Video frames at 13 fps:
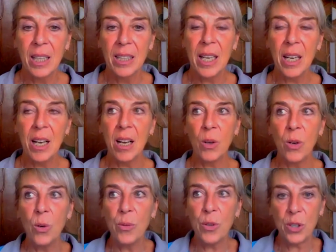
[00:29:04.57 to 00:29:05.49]
They are
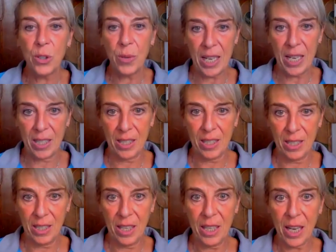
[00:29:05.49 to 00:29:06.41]
overstressed.
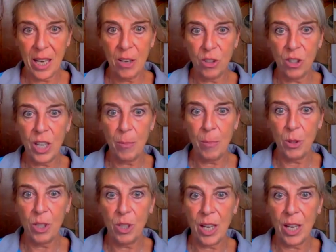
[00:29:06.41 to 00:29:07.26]
Like Iociamis